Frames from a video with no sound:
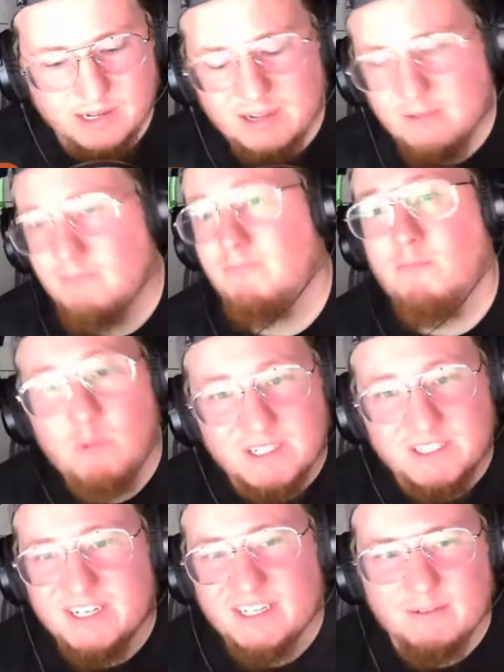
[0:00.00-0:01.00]
Dirk
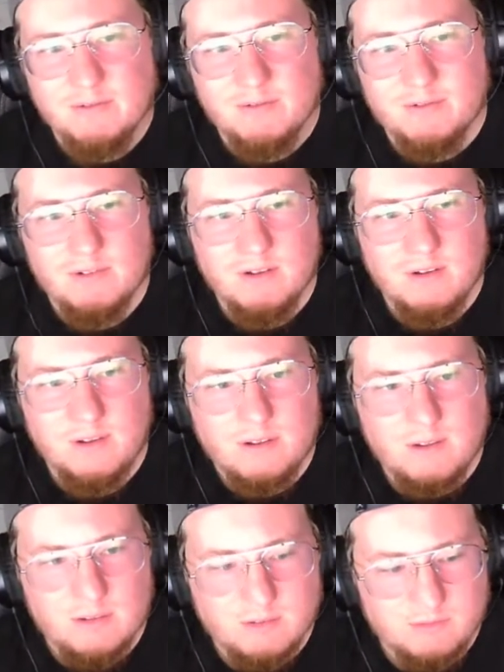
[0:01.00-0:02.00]
Nowitzki really earned
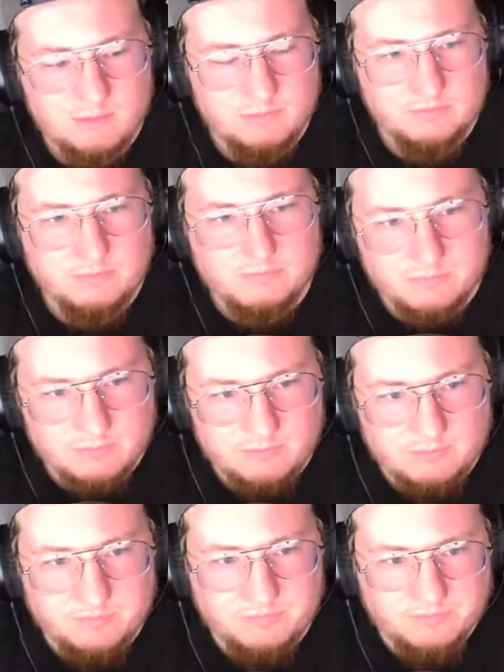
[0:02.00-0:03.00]
that. He
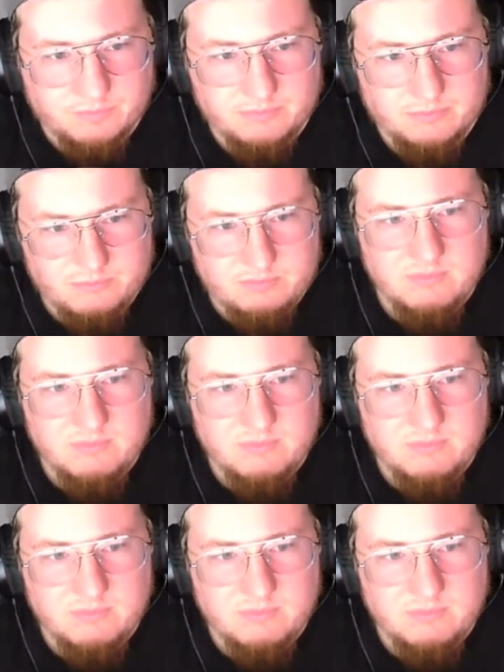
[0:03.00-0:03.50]
earned it.